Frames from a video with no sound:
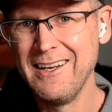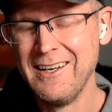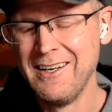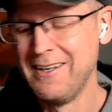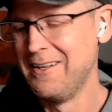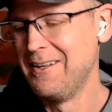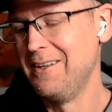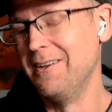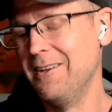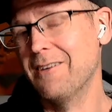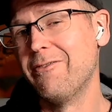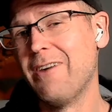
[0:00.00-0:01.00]
You
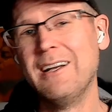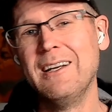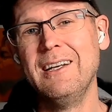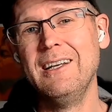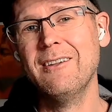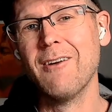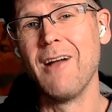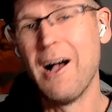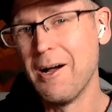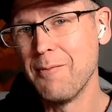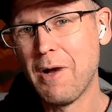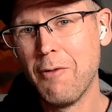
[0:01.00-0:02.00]
can find it either
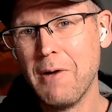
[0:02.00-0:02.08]
on my